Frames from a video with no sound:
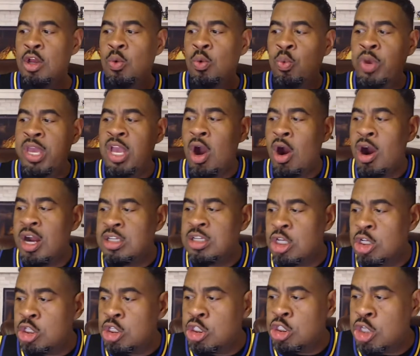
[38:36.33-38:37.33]
We are
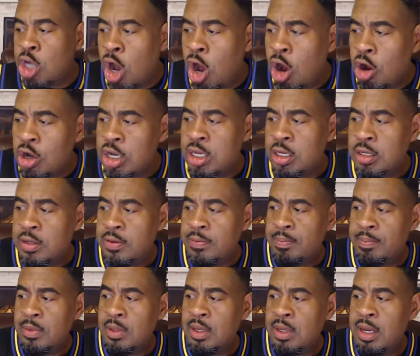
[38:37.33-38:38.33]
to talk
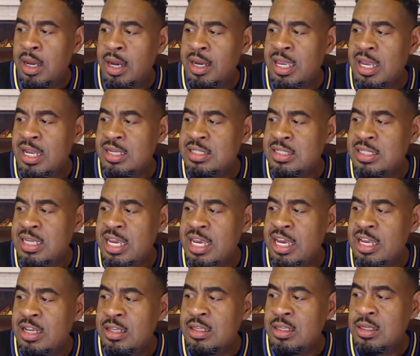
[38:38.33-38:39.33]
against
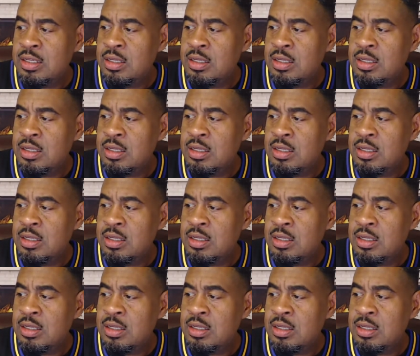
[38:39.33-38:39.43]
sin.